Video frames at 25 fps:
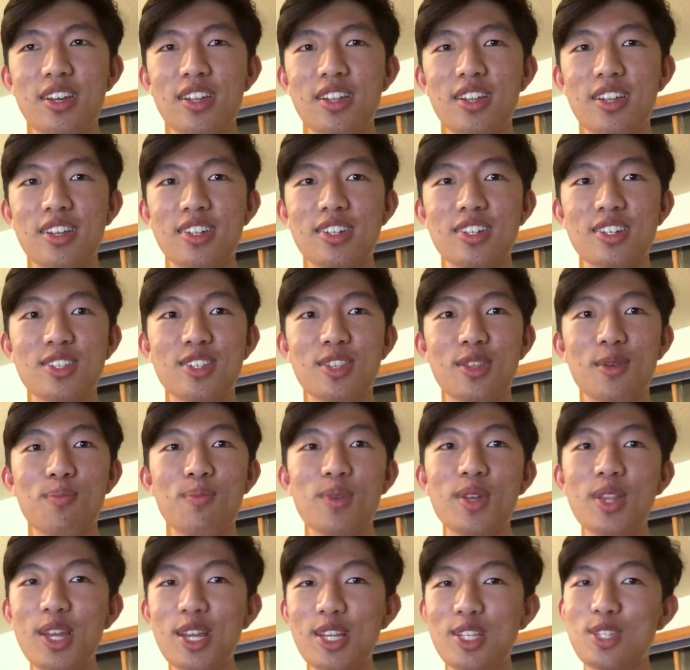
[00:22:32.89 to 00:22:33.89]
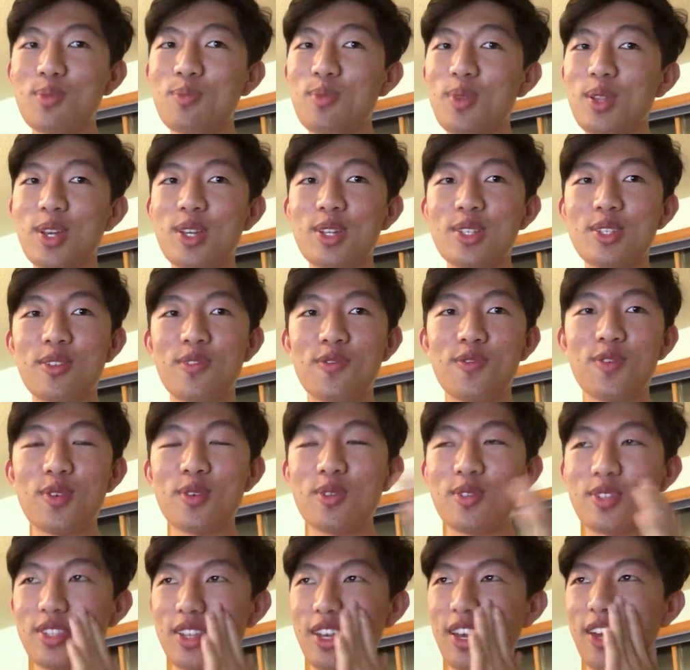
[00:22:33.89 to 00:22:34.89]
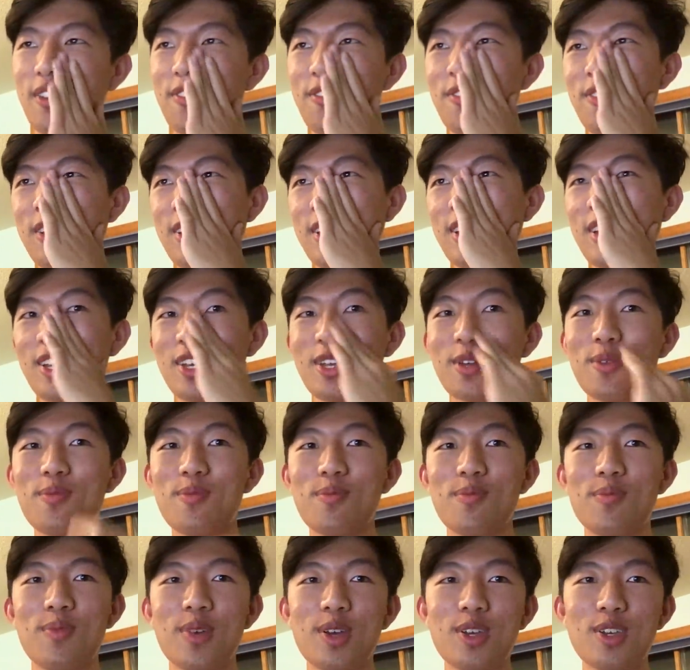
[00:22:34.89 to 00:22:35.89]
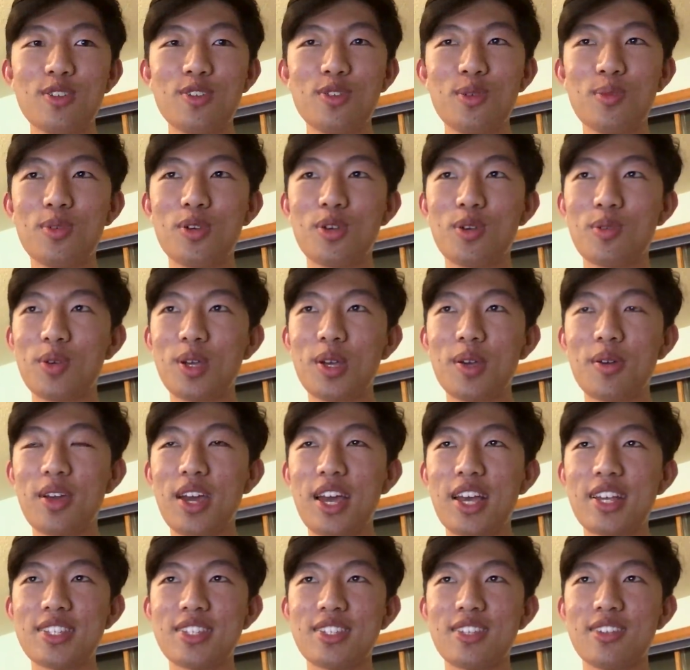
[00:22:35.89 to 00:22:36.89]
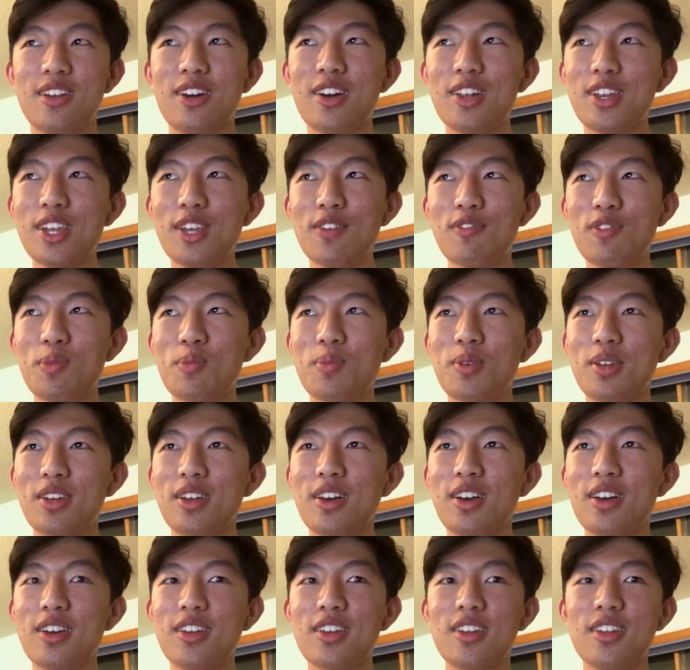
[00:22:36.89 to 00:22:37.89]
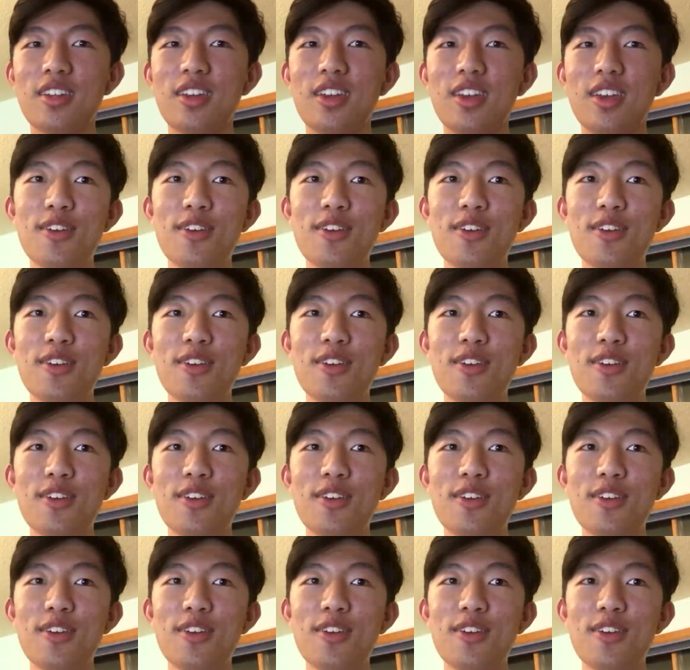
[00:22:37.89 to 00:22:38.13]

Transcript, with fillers: like just the millions and millions of views, I feel like my YouTube career has not even begun.